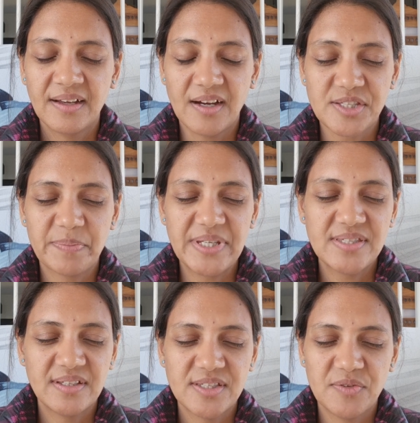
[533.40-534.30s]
Our
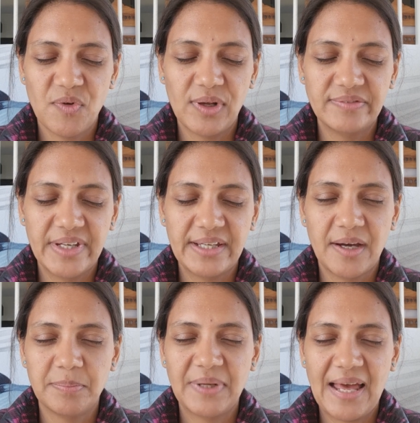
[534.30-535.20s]
species is evolving.
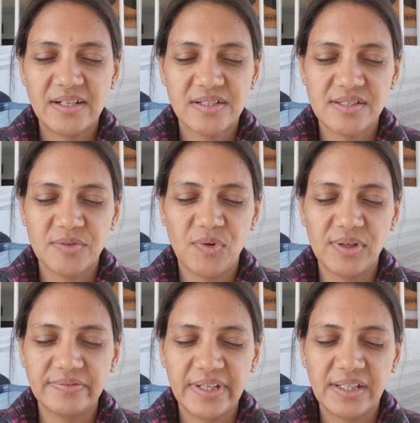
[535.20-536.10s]
Our planet is
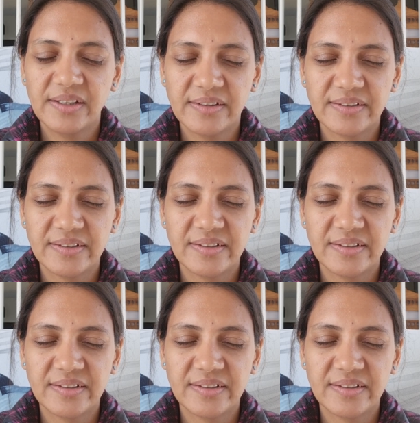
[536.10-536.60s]
evolving.